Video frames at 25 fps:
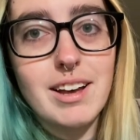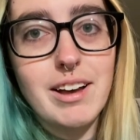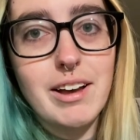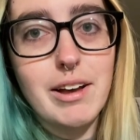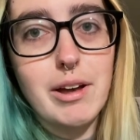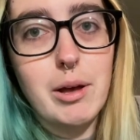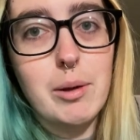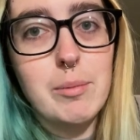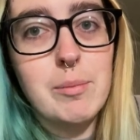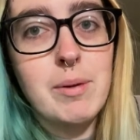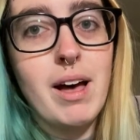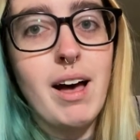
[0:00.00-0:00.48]

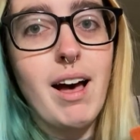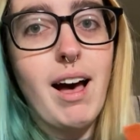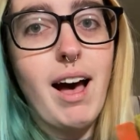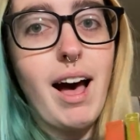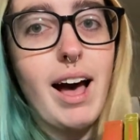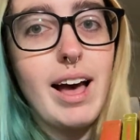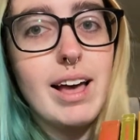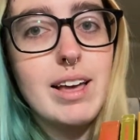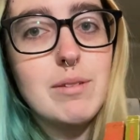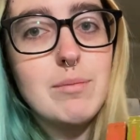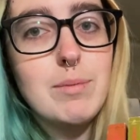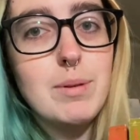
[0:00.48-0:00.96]
Um,
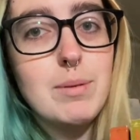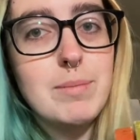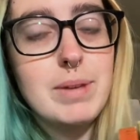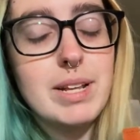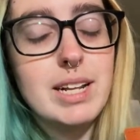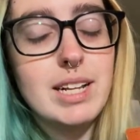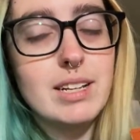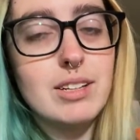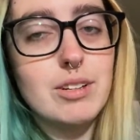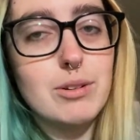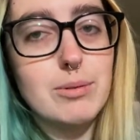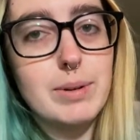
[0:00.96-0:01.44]
I have been
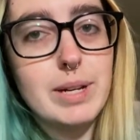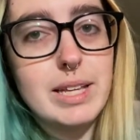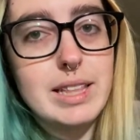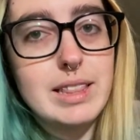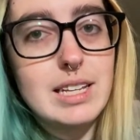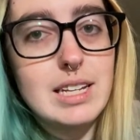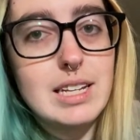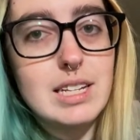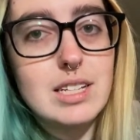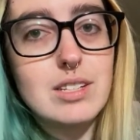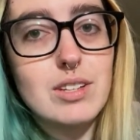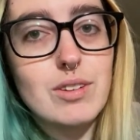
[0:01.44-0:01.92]
meaning to read
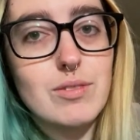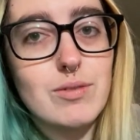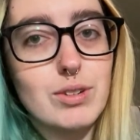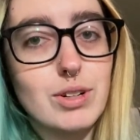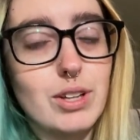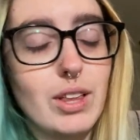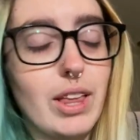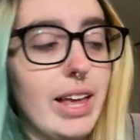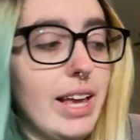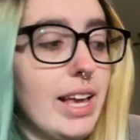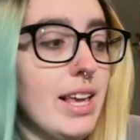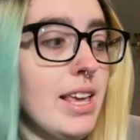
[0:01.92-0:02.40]
these for
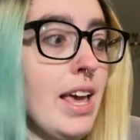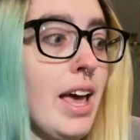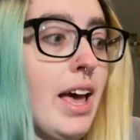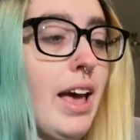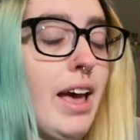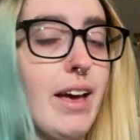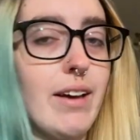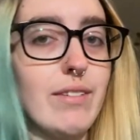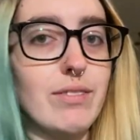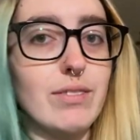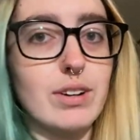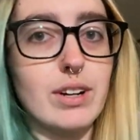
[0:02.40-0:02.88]
like
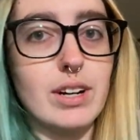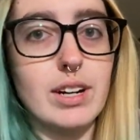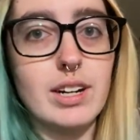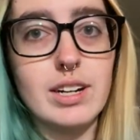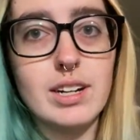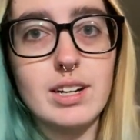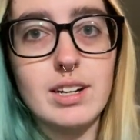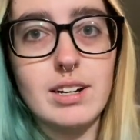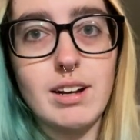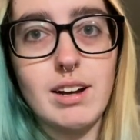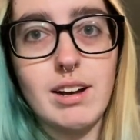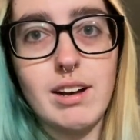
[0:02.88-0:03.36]
ever.
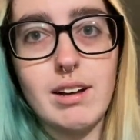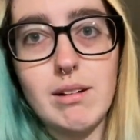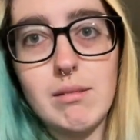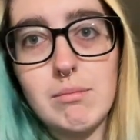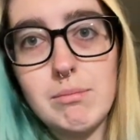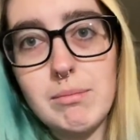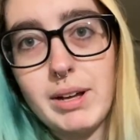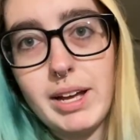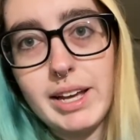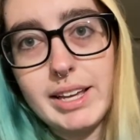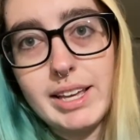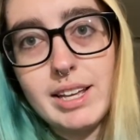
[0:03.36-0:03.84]

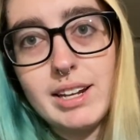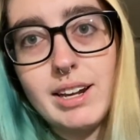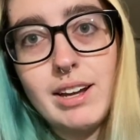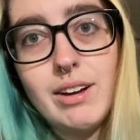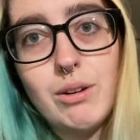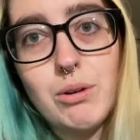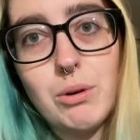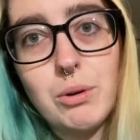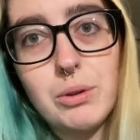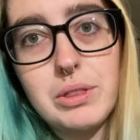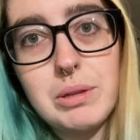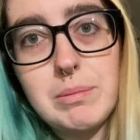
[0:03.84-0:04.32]
Um, I cannot
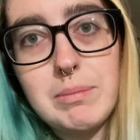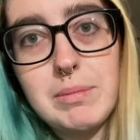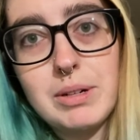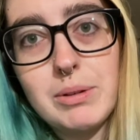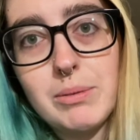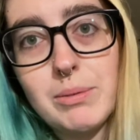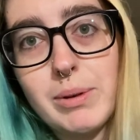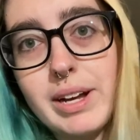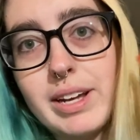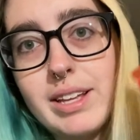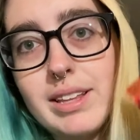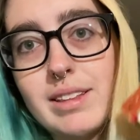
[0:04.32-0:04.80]
hold them in a
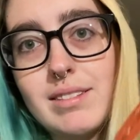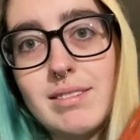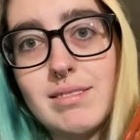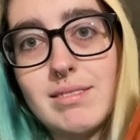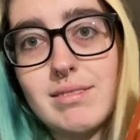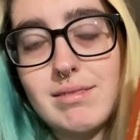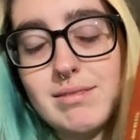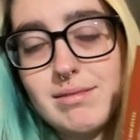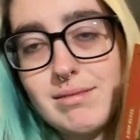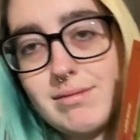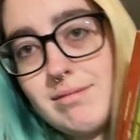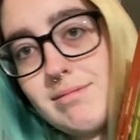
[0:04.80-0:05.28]
way
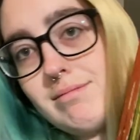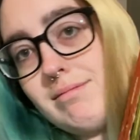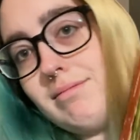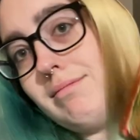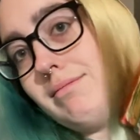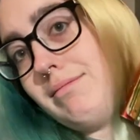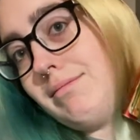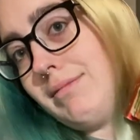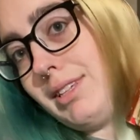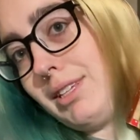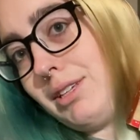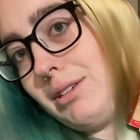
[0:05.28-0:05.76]

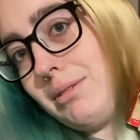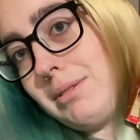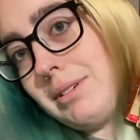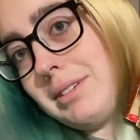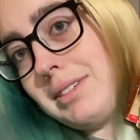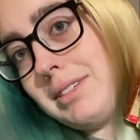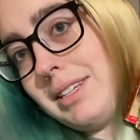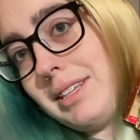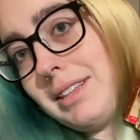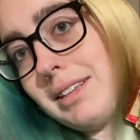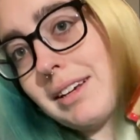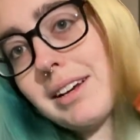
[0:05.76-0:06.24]
that you can
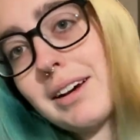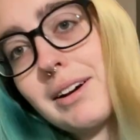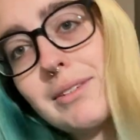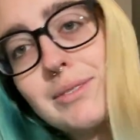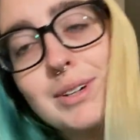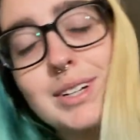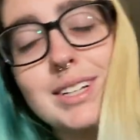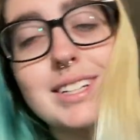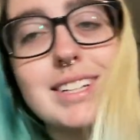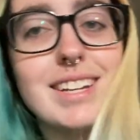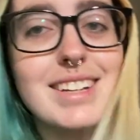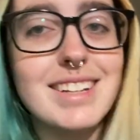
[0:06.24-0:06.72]
see the
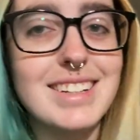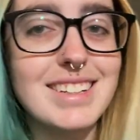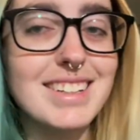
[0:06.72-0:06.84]
covers.